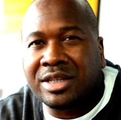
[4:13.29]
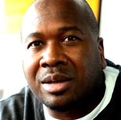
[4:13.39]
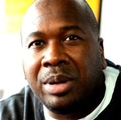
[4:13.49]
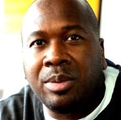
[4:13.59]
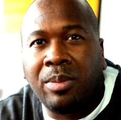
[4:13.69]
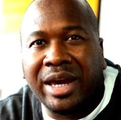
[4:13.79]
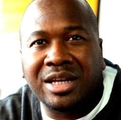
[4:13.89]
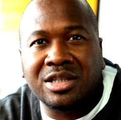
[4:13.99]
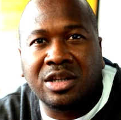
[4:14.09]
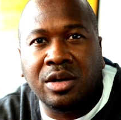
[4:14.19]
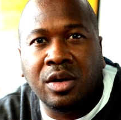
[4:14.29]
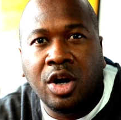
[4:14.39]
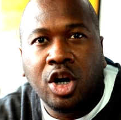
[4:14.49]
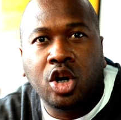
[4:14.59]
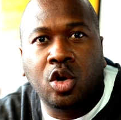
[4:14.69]
some people might
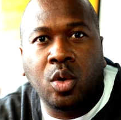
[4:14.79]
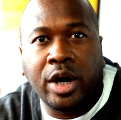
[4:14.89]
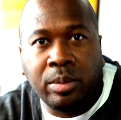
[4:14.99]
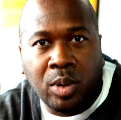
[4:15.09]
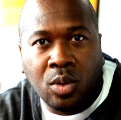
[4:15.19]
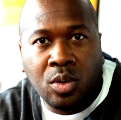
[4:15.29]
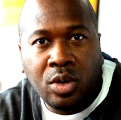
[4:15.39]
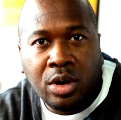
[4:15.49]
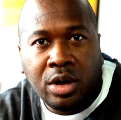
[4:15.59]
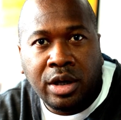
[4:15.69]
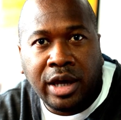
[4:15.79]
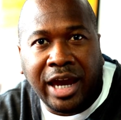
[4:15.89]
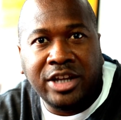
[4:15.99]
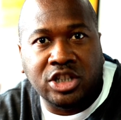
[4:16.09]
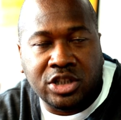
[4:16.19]
consider credible
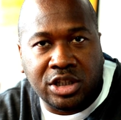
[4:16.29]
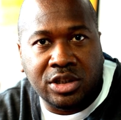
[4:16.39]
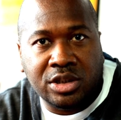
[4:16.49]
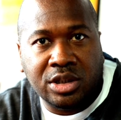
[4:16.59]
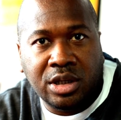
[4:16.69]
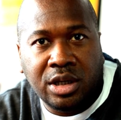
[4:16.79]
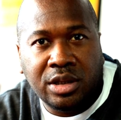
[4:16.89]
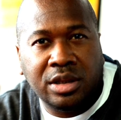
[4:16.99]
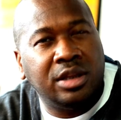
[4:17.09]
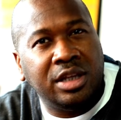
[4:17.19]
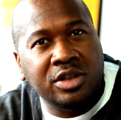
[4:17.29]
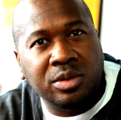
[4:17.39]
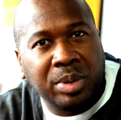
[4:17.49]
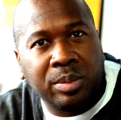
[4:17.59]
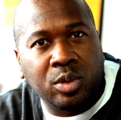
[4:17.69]
agencies. That these are
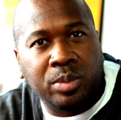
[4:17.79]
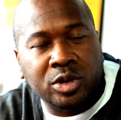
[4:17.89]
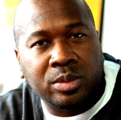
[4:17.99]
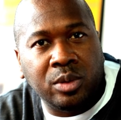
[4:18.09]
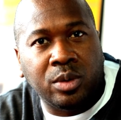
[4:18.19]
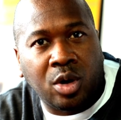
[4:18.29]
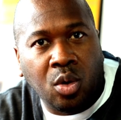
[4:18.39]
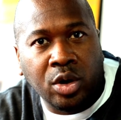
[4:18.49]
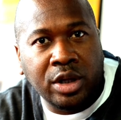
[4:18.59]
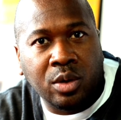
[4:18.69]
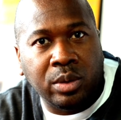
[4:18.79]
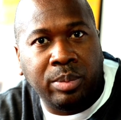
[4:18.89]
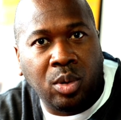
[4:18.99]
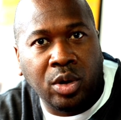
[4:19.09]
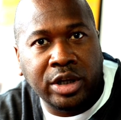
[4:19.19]
people who are supposed to be recording or
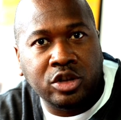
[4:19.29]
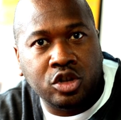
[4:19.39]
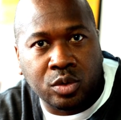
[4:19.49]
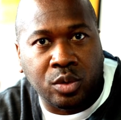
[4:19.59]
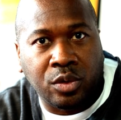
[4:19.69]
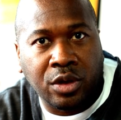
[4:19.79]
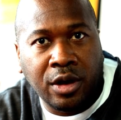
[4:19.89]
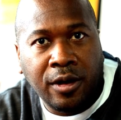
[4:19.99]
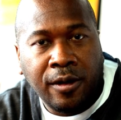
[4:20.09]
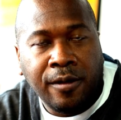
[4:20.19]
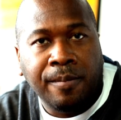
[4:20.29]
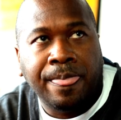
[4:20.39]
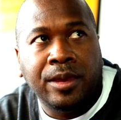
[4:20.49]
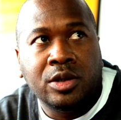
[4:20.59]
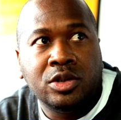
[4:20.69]
reporting truth.
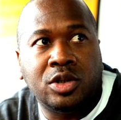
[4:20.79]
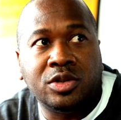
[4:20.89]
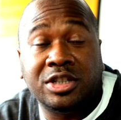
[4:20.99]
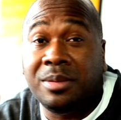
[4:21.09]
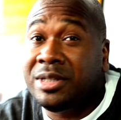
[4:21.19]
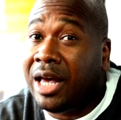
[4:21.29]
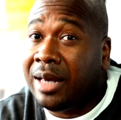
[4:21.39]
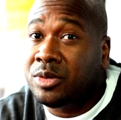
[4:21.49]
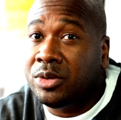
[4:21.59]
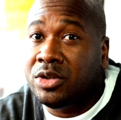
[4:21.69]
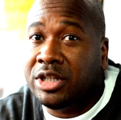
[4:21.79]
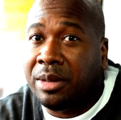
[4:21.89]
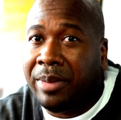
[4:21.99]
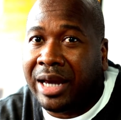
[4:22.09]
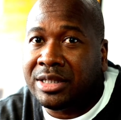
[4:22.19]
So sometimes when you see a
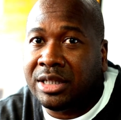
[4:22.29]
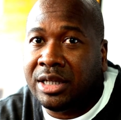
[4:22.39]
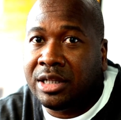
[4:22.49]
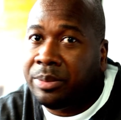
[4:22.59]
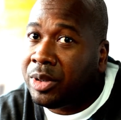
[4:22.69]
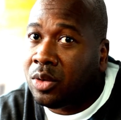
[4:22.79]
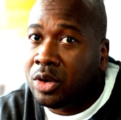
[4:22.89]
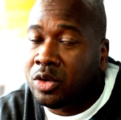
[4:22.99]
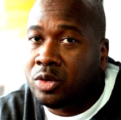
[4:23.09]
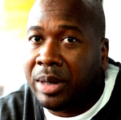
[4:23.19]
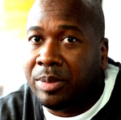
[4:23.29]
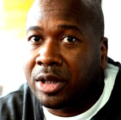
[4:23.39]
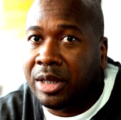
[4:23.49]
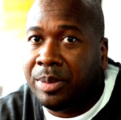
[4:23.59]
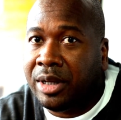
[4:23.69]
magazine clipping or a newspaper
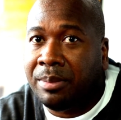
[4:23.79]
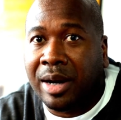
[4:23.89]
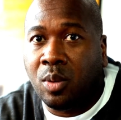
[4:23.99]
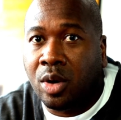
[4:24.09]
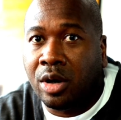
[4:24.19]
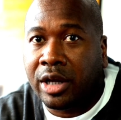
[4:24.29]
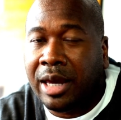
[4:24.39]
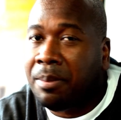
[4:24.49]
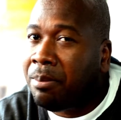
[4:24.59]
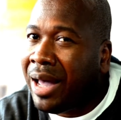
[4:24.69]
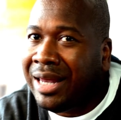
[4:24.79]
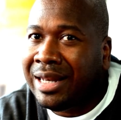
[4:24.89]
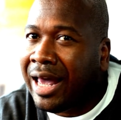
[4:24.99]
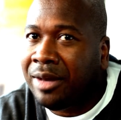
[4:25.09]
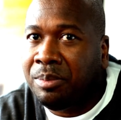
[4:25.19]
clipping in my work, it might
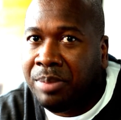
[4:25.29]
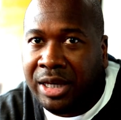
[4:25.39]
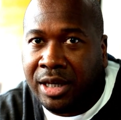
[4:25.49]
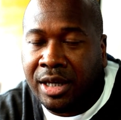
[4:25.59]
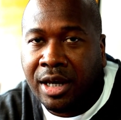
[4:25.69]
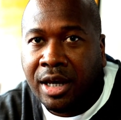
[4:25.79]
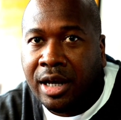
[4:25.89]
not be